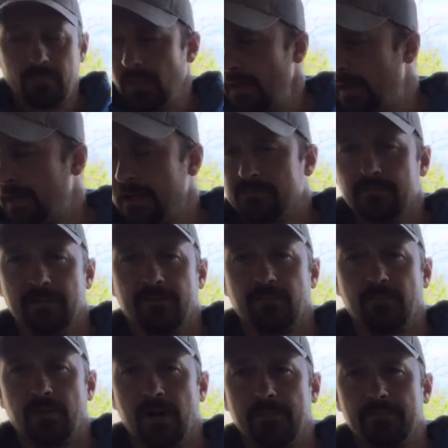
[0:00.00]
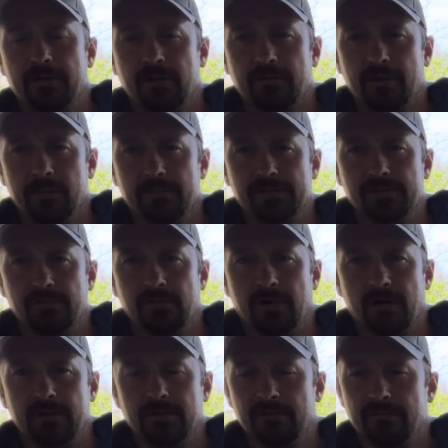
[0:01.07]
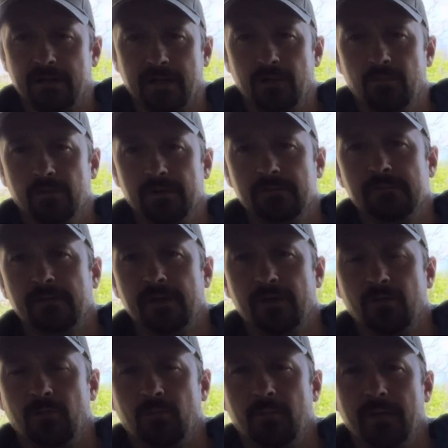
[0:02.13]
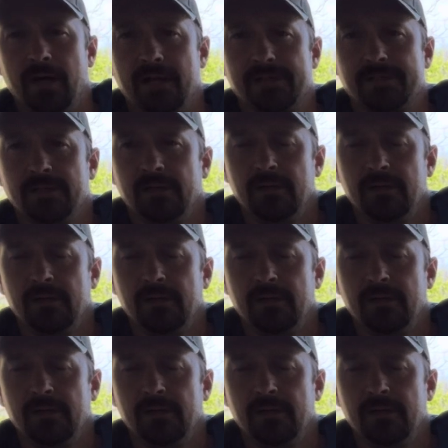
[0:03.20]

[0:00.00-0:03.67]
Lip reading: I got some different props here that I'll be shooting on, just like I would in a normal match.